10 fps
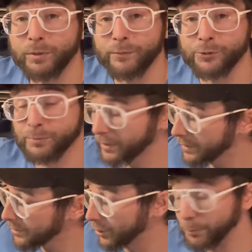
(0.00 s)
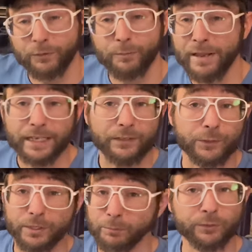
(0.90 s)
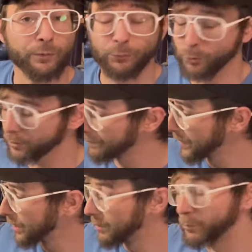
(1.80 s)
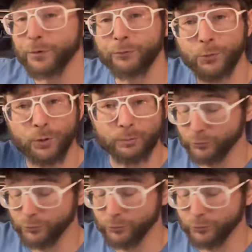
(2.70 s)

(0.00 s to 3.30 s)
bit for some clearance, you can move it back. If you can move it forward, move it forward.